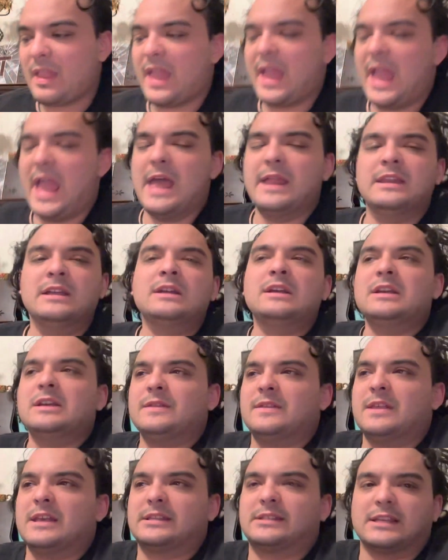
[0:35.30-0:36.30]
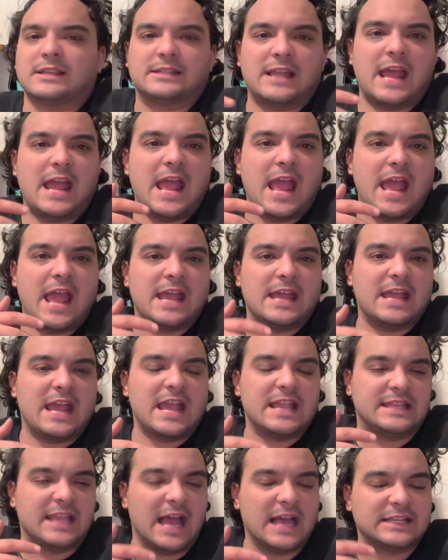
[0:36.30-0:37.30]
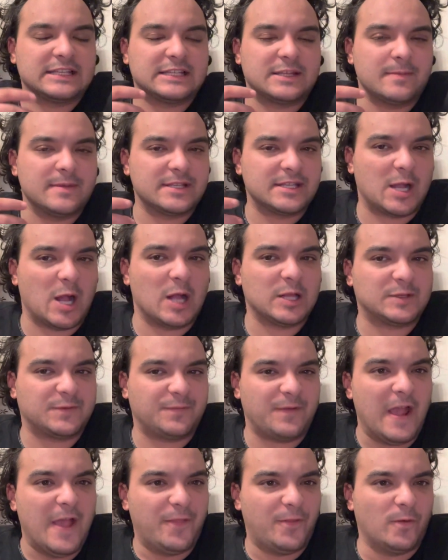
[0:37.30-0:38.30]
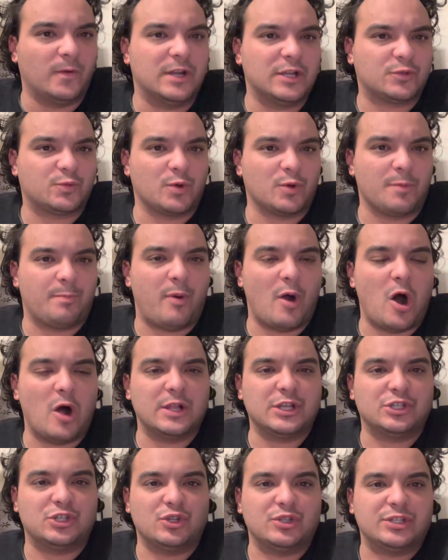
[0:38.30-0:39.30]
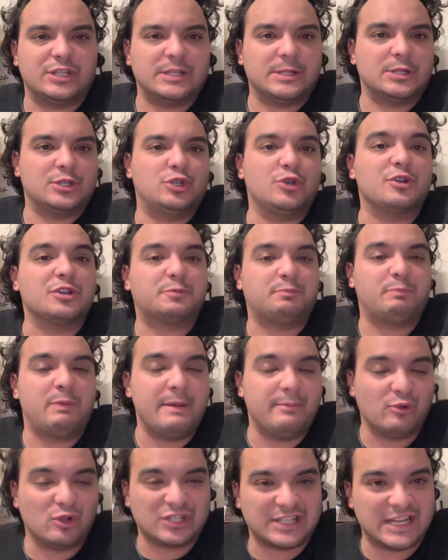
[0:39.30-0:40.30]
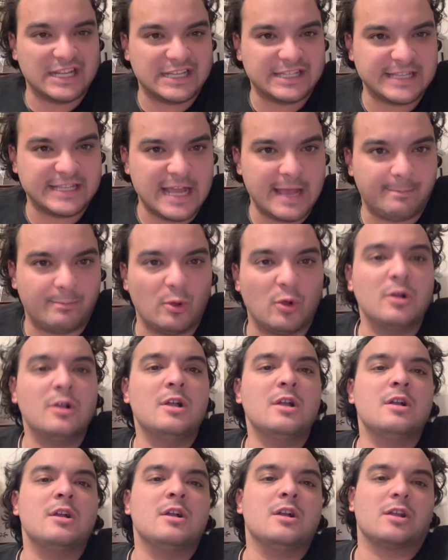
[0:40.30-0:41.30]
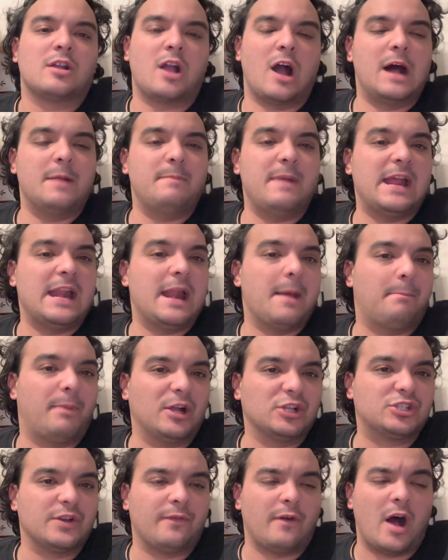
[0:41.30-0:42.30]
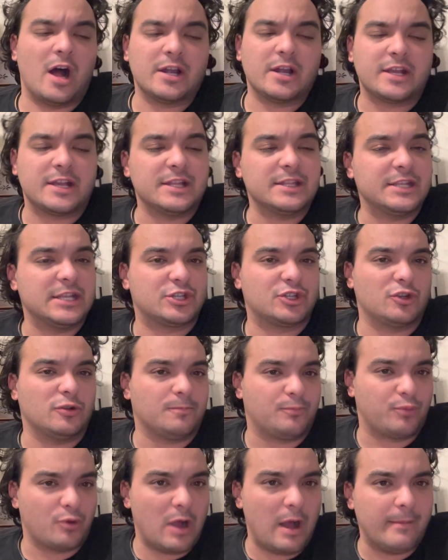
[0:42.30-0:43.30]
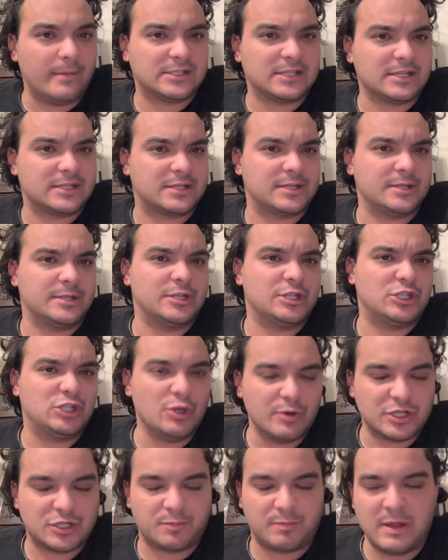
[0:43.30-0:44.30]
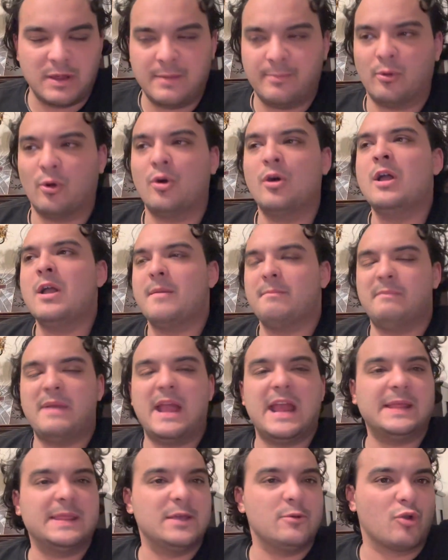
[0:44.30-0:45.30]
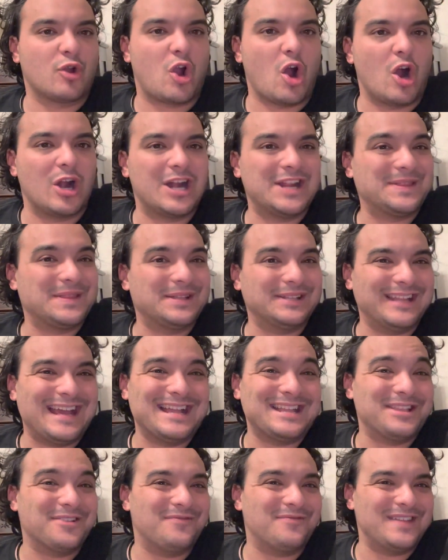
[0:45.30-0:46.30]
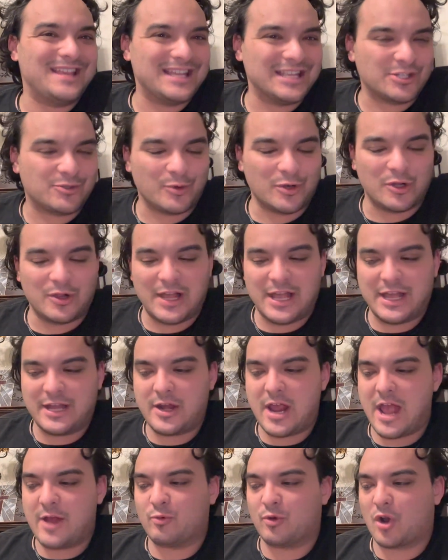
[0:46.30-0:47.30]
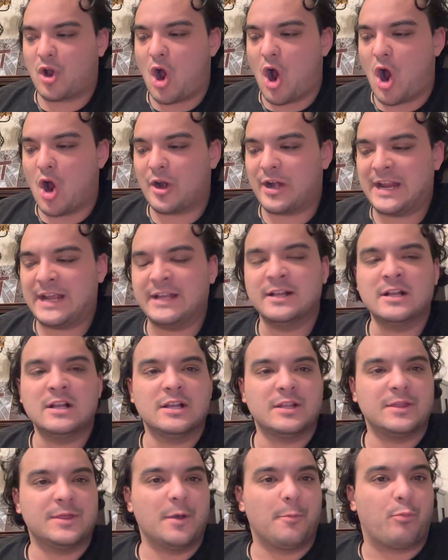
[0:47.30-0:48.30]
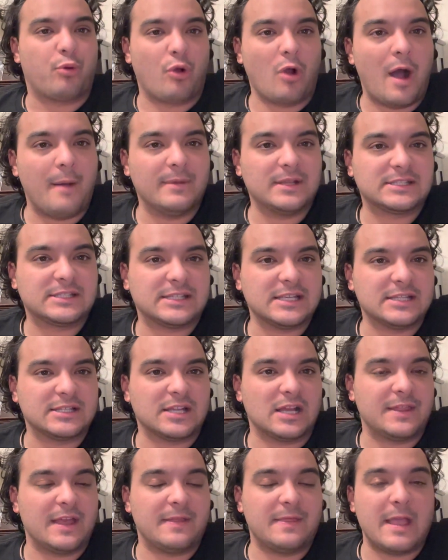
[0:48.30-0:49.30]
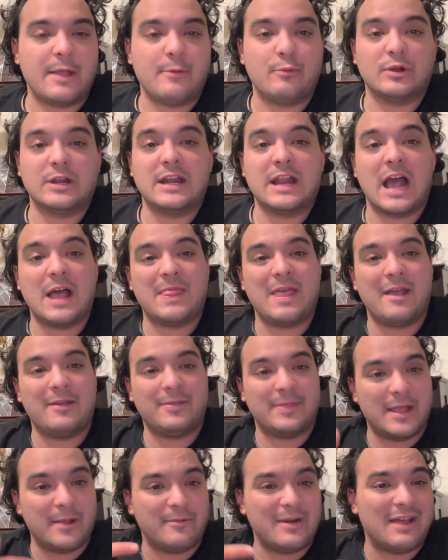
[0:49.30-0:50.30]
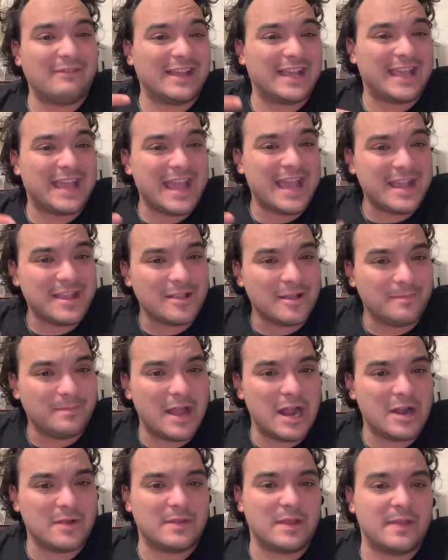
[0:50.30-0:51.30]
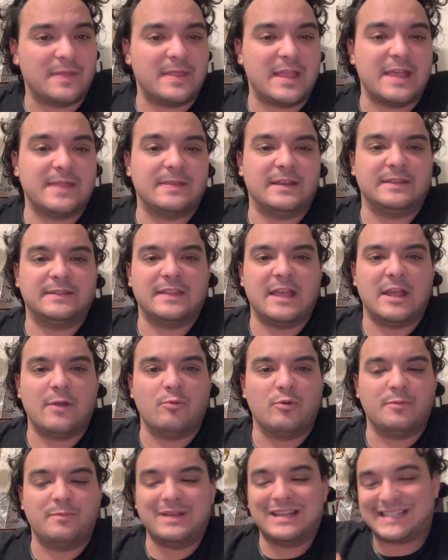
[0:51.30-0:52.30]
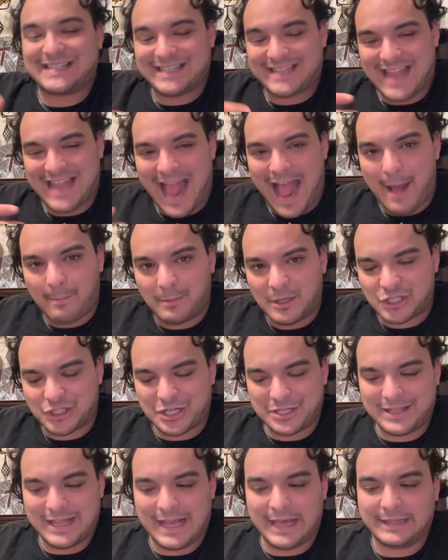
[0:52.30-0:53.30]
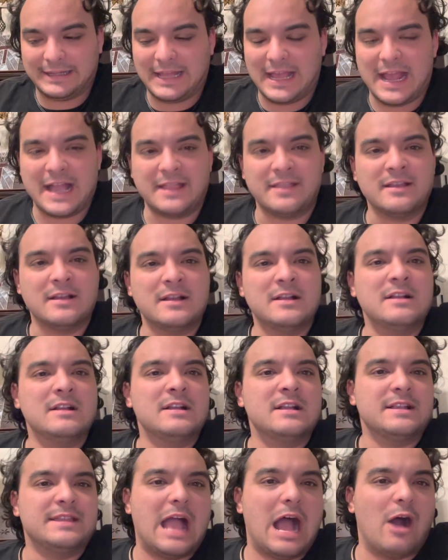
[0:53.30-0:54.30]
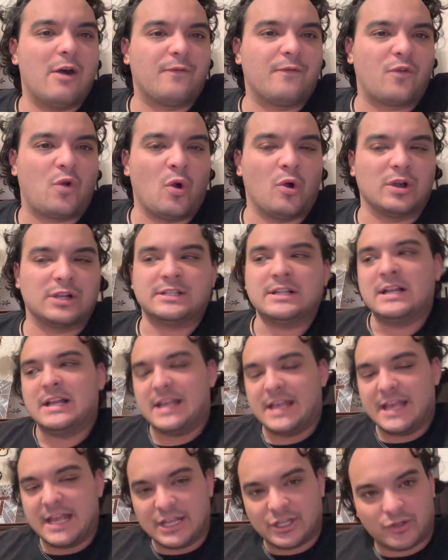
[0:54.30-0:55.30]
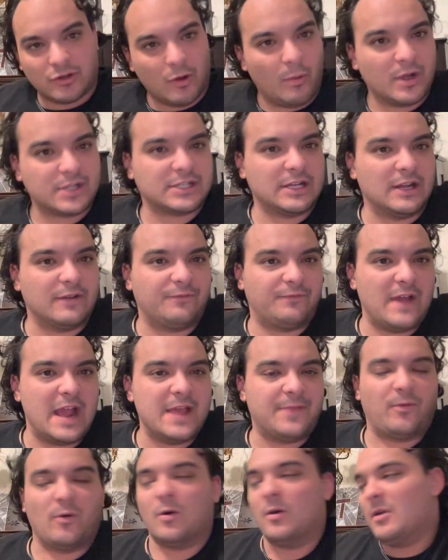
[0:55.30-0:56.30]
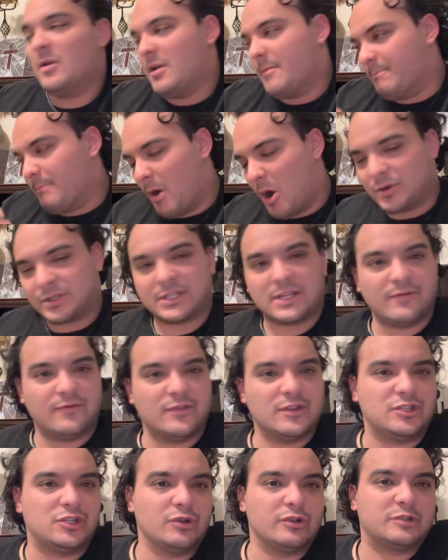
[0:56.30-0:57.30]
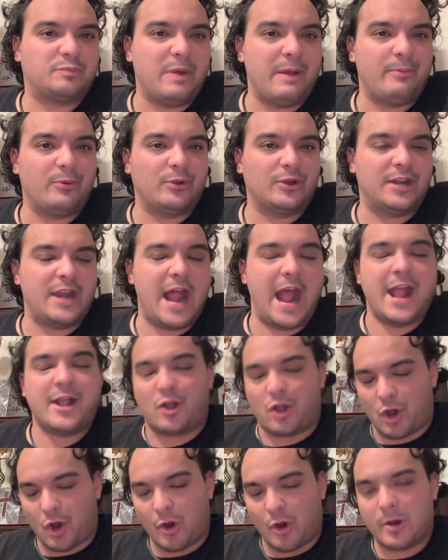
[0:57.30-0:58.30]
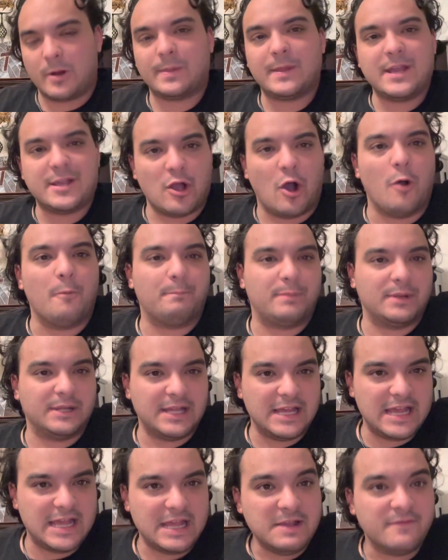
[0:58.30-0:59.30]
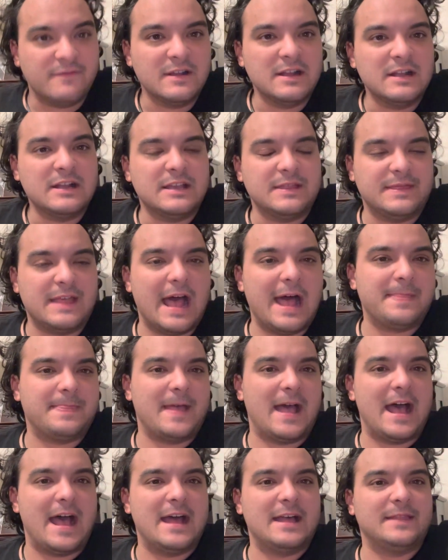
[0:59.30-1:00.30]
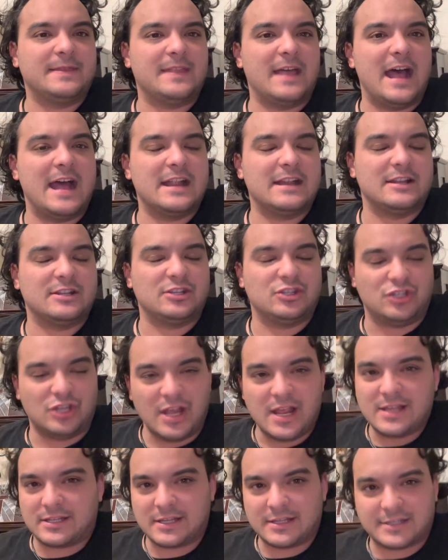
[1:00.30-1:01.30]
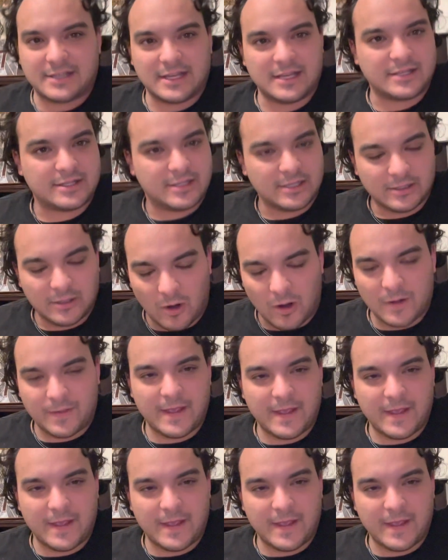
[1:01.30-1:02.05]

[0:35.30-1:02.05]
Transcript: And this is a, a, a, testament to God's faithfulness where Paul is using the Jewish people as an example. God made a bunch of unconditional promises to the Jewish people, mainly regarding the land of Israel and, and regarding the promises that they would that they would have a kingdom there, that, that, that they would be established in that land. Now, of course, Israel was unfaithful. Most of the Jewish people today currently don't believe that that that Jesus is the Lord.